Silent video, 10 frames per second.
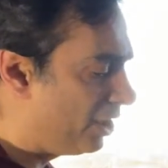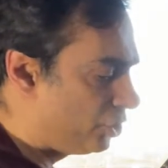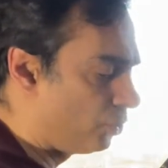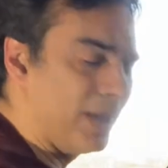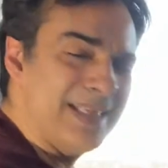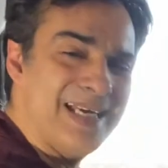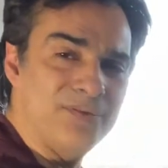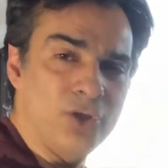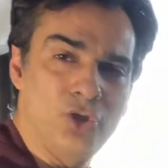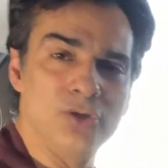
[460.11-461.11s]
you already have
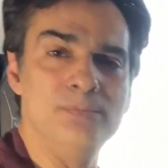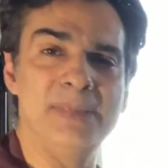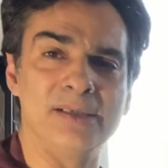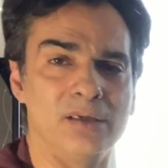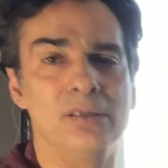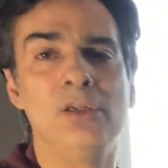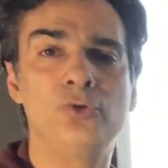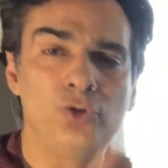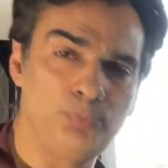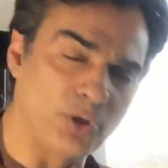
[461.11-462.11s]
the good mirror
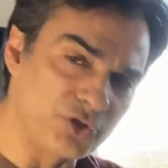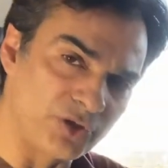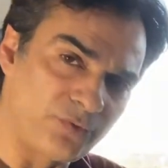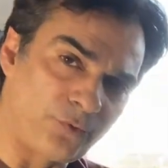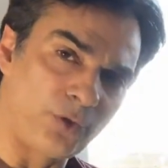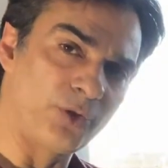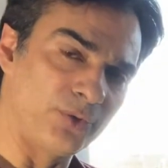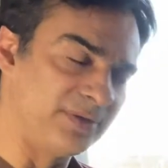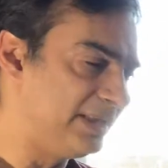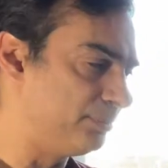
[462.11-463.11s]
to push it
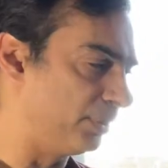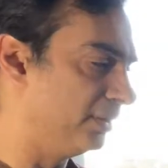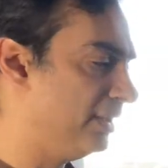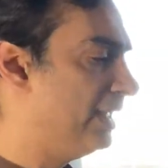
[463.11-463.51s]
further deeper.